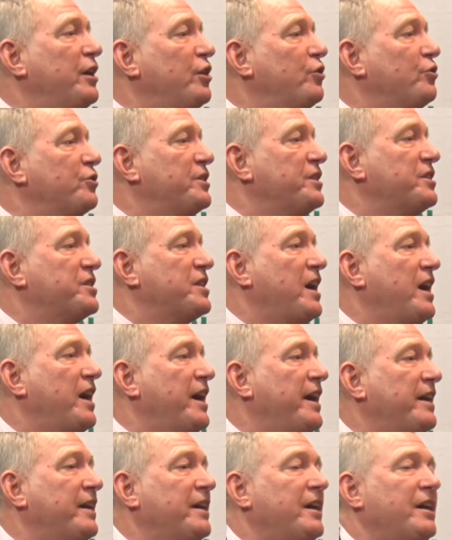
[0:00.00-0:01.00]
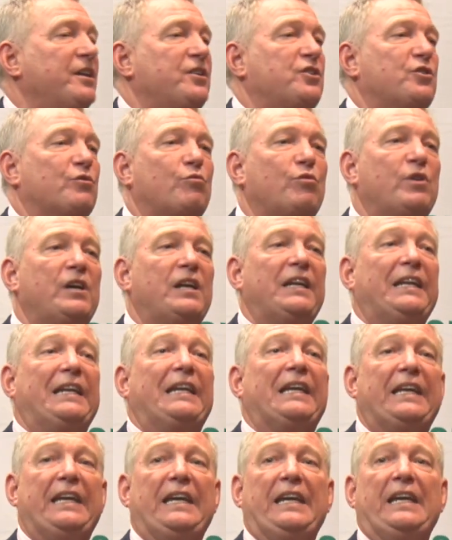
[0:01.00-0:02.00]
your desire to
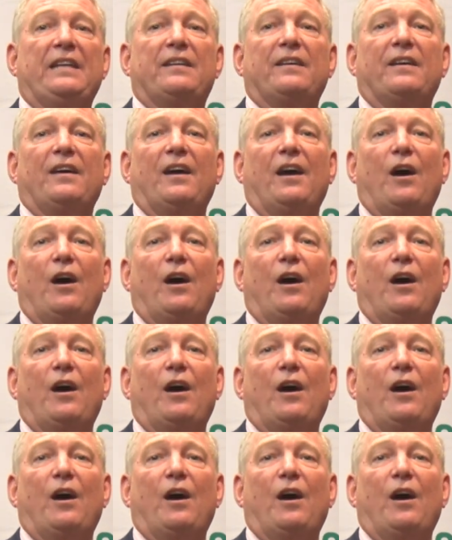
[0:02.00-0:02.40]
really lead